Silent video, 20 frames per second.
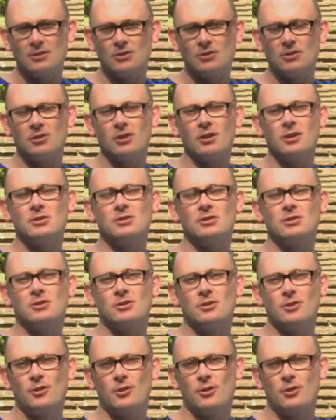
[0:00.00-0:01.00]
just
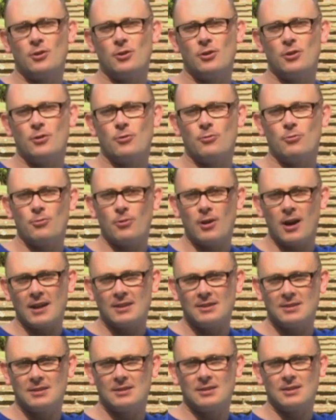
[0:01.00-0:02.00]

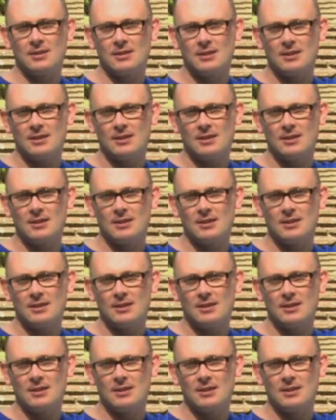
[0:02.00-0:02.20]
rest.